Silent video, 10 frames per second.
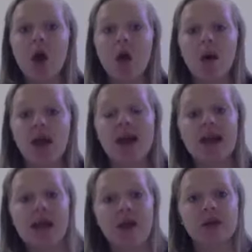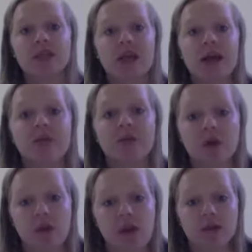okay, now it's time for a
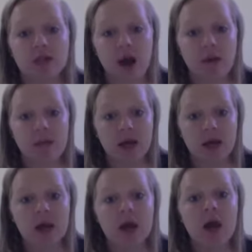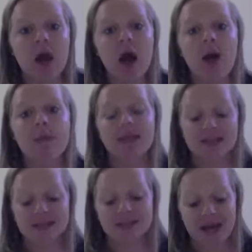grammar topic.
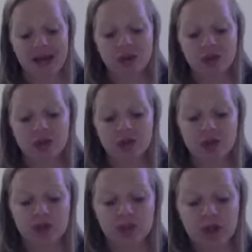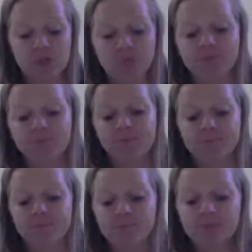Instead, what you're doing
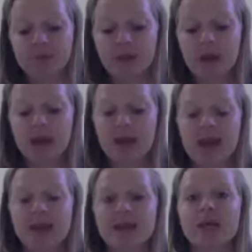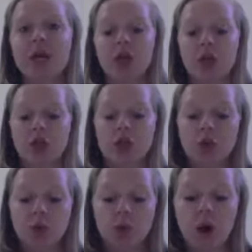is
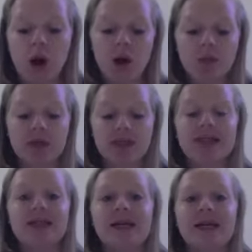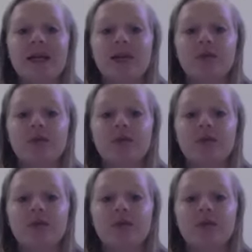you are presenting it